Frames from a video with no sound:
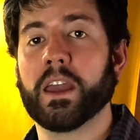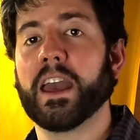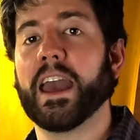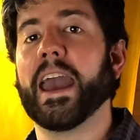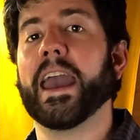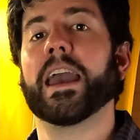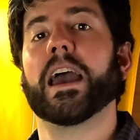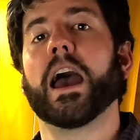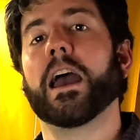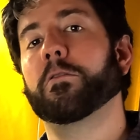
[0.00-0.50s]

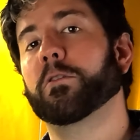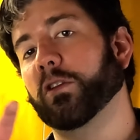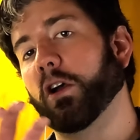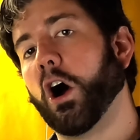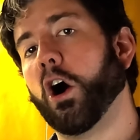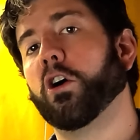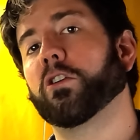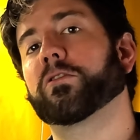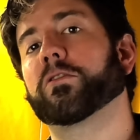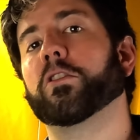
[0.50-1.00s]
AI was
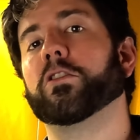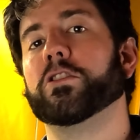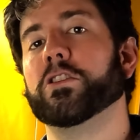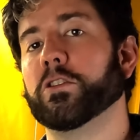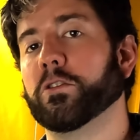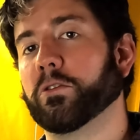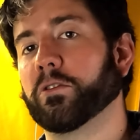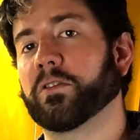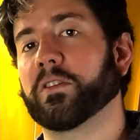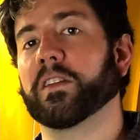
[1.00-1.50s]
also
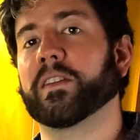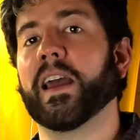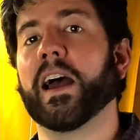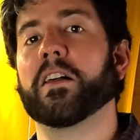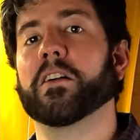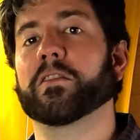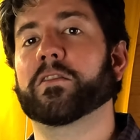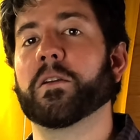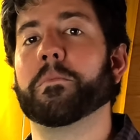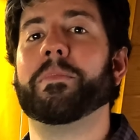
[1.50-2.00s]
used to
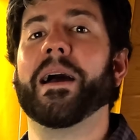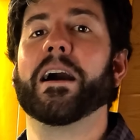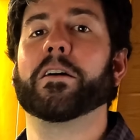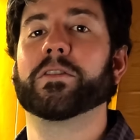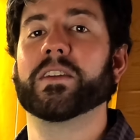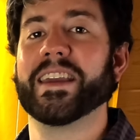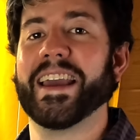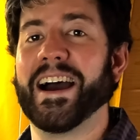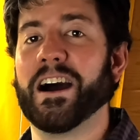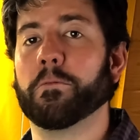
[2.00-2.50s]
tell us
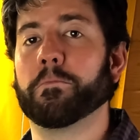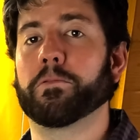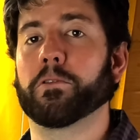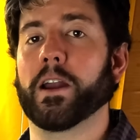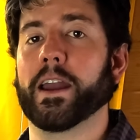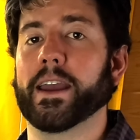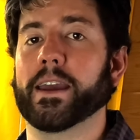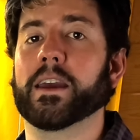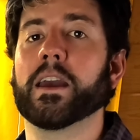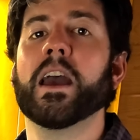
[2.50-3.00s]
about the
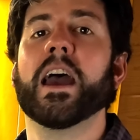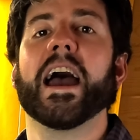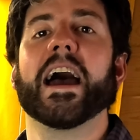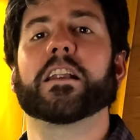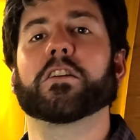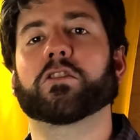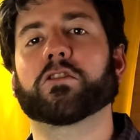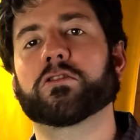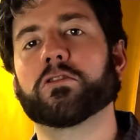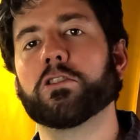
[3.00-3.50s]
outbreak.
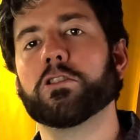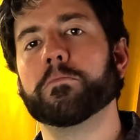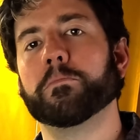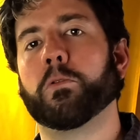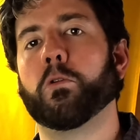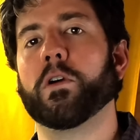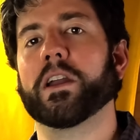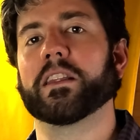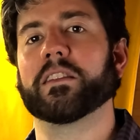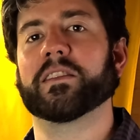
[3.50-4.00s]
At a certain
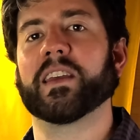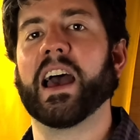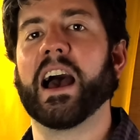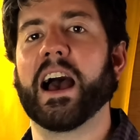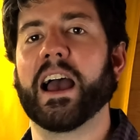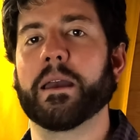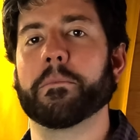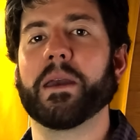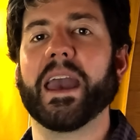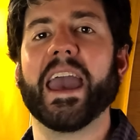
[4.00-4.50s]
point in
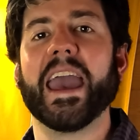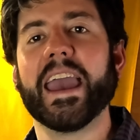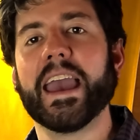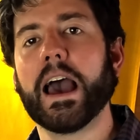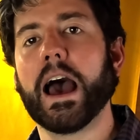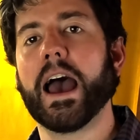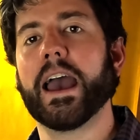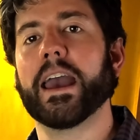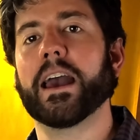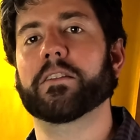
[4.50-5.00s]
time,
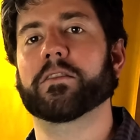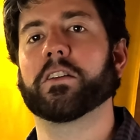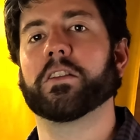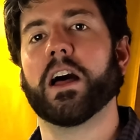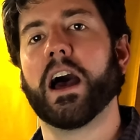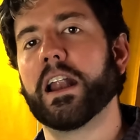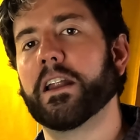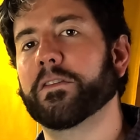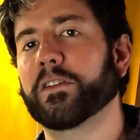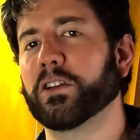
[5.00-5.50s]
AI has a
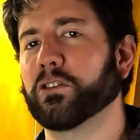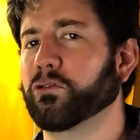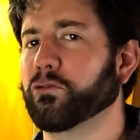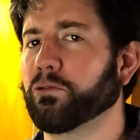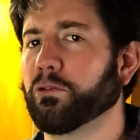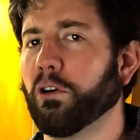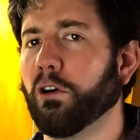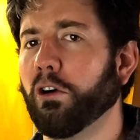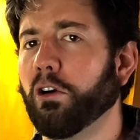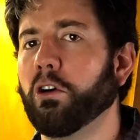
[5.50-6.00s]
lot of
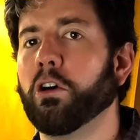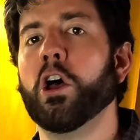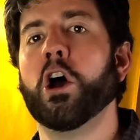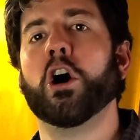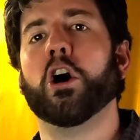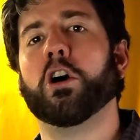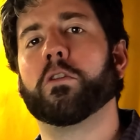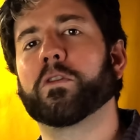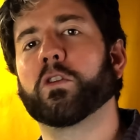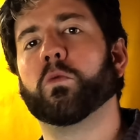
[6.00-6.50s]
control
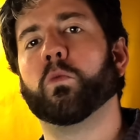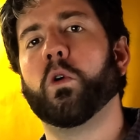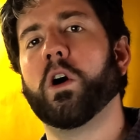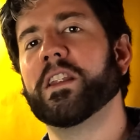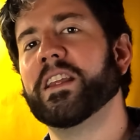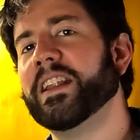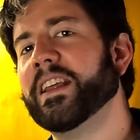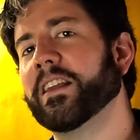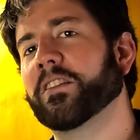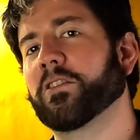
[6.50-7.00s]
over
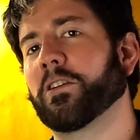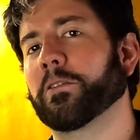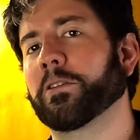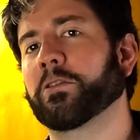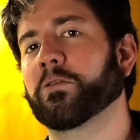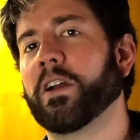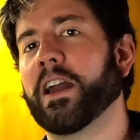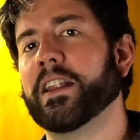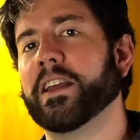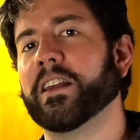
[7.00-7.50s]
what it is our
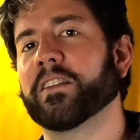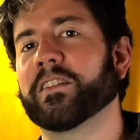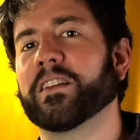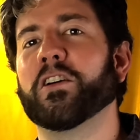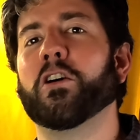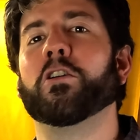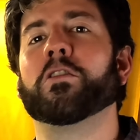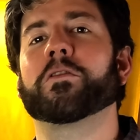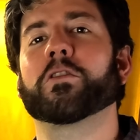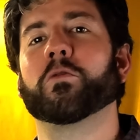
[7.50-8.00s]
threat is
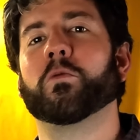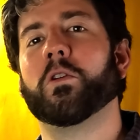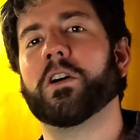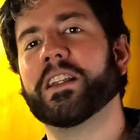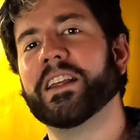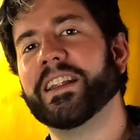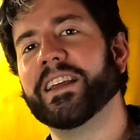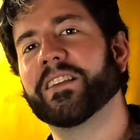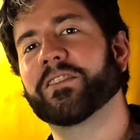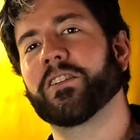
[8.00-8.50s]
and over
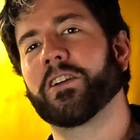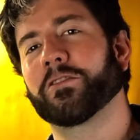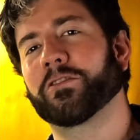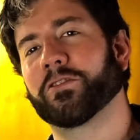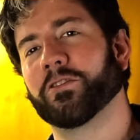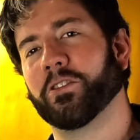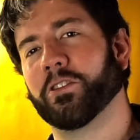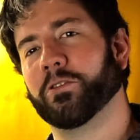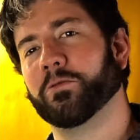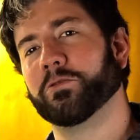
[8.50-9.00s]
what it is our
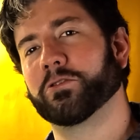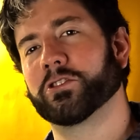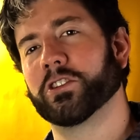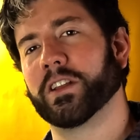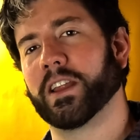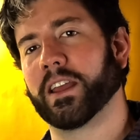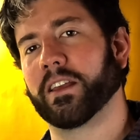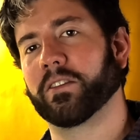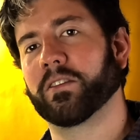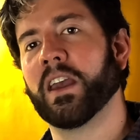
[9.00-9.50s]

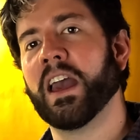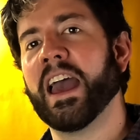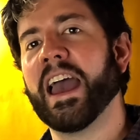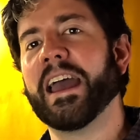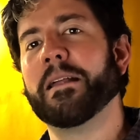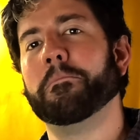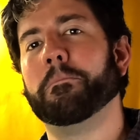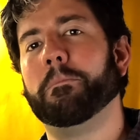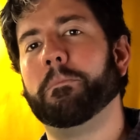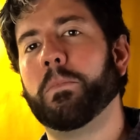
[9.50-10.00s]
solution is.
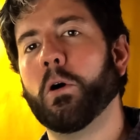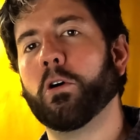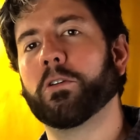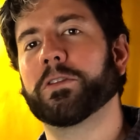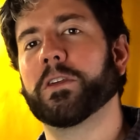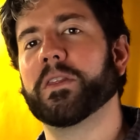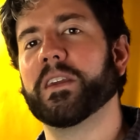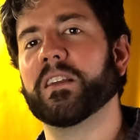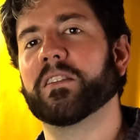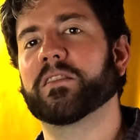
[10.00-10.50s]
And
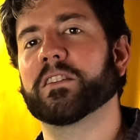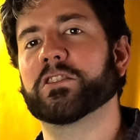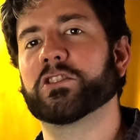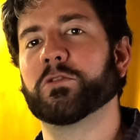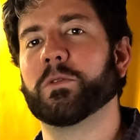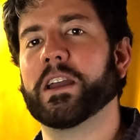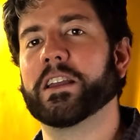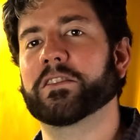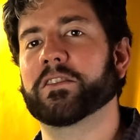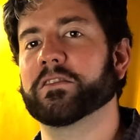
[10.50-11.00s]
both of these
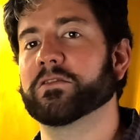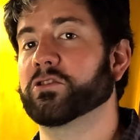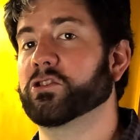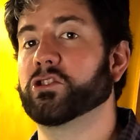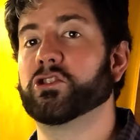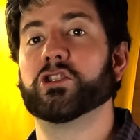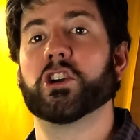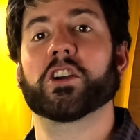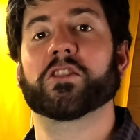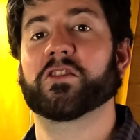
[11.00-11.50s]

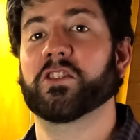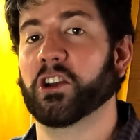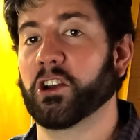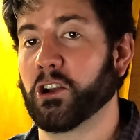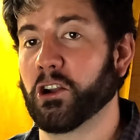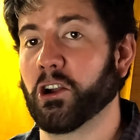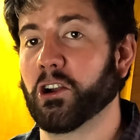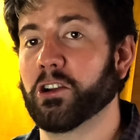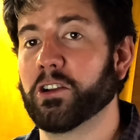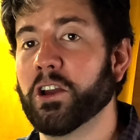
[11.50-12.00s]
situations just
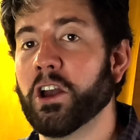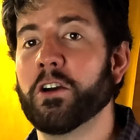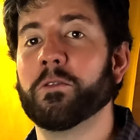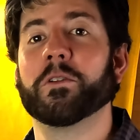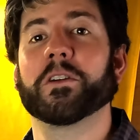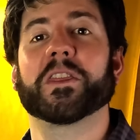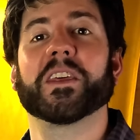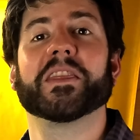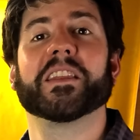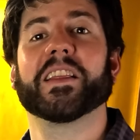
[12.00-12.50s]
occurred
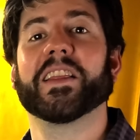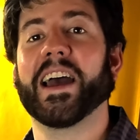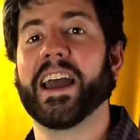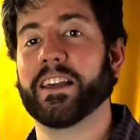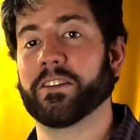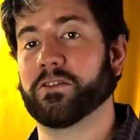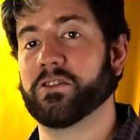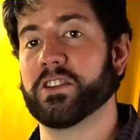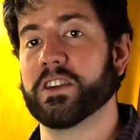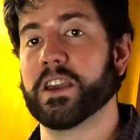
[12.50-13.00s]
within the
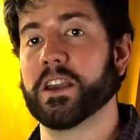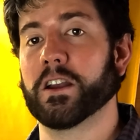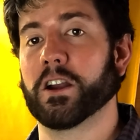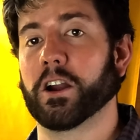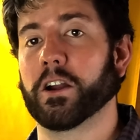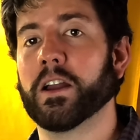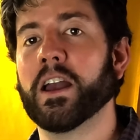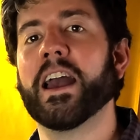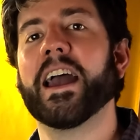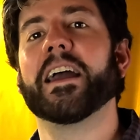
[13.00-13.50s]
last
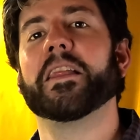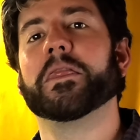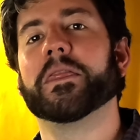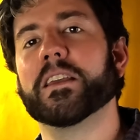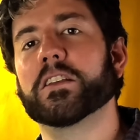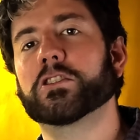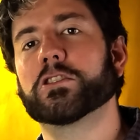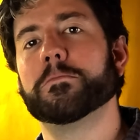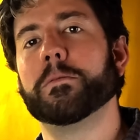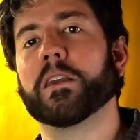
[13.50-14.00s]
year. And
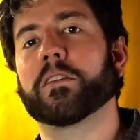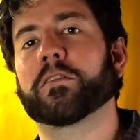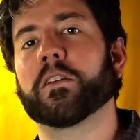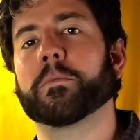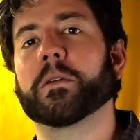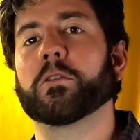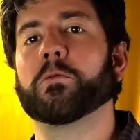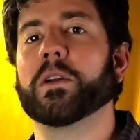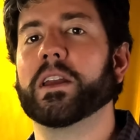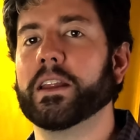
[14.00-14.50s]
this should be
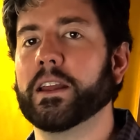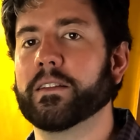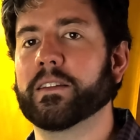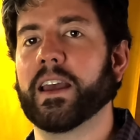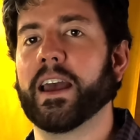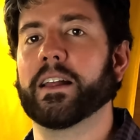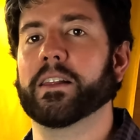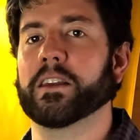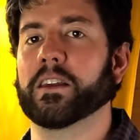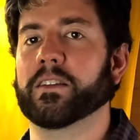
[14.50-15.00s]
something we need
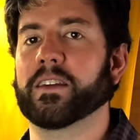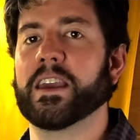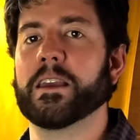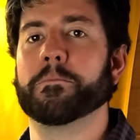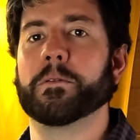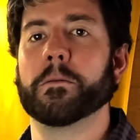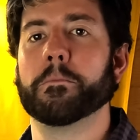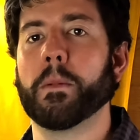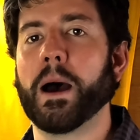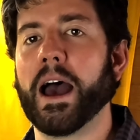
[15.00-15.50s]
to at least
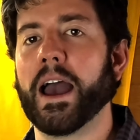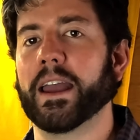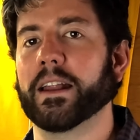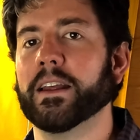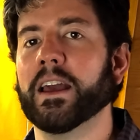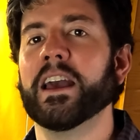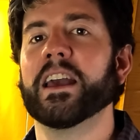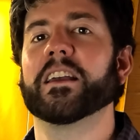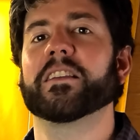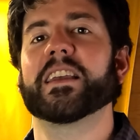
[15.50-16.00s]
keep in
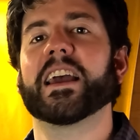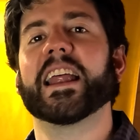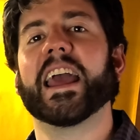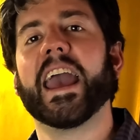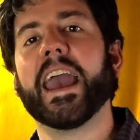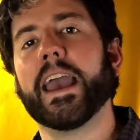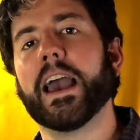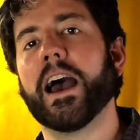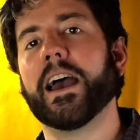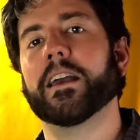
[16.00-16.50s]
mind, is that
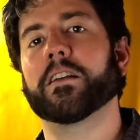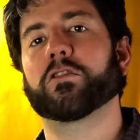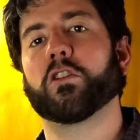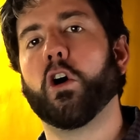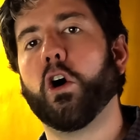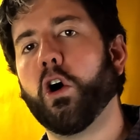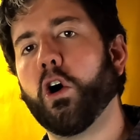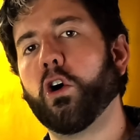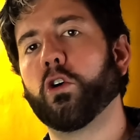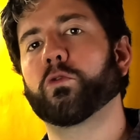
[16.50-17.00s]
AI is
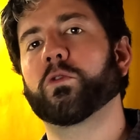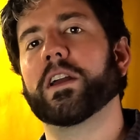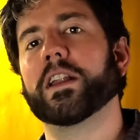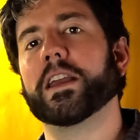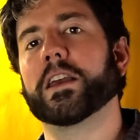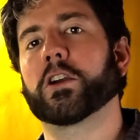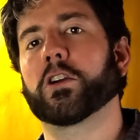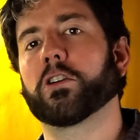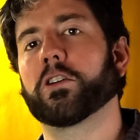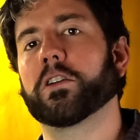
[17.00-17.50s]

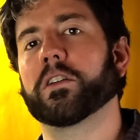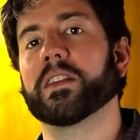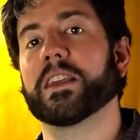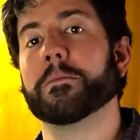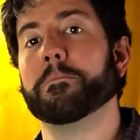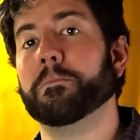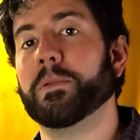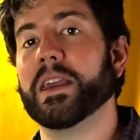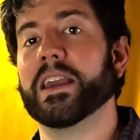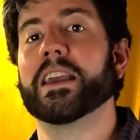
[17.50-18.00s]
already
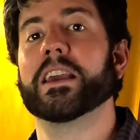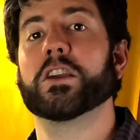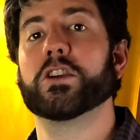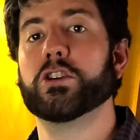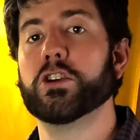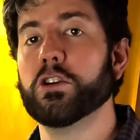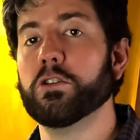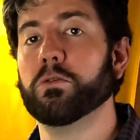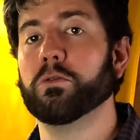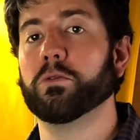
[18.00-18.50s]
currently being
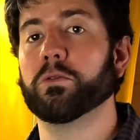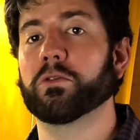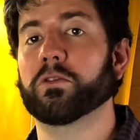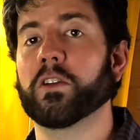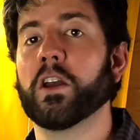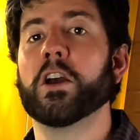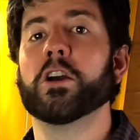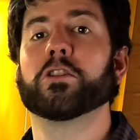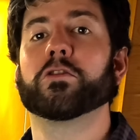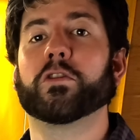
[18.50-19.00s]

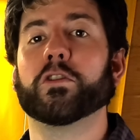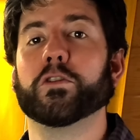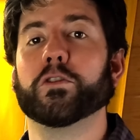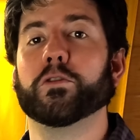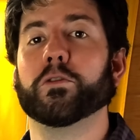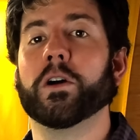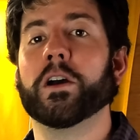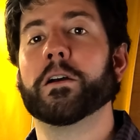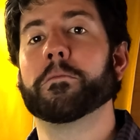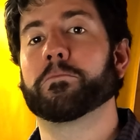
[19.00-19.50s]
used
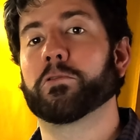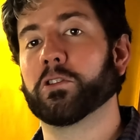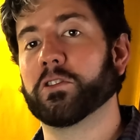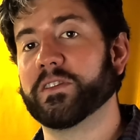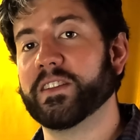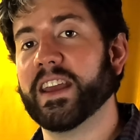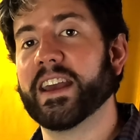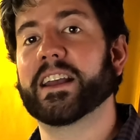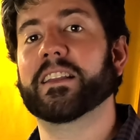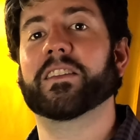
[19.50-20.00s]
to
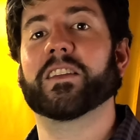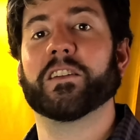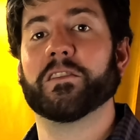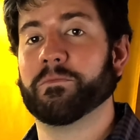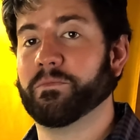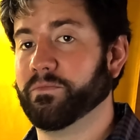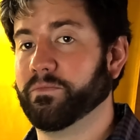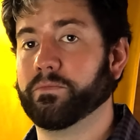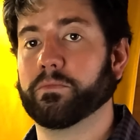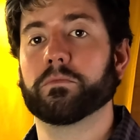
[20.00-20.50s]

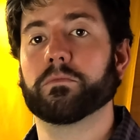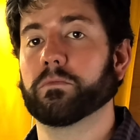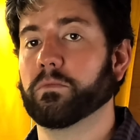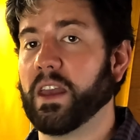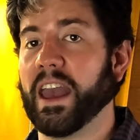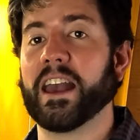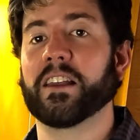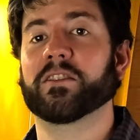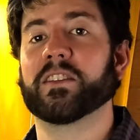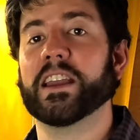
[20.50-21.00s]
predict
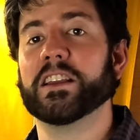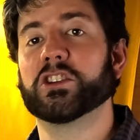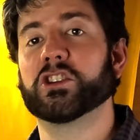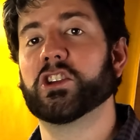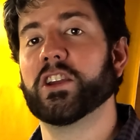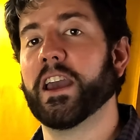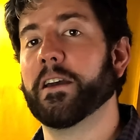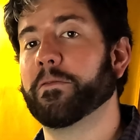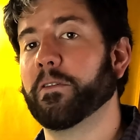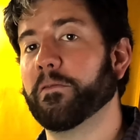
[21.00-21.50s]

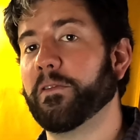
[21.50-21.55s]
SHTF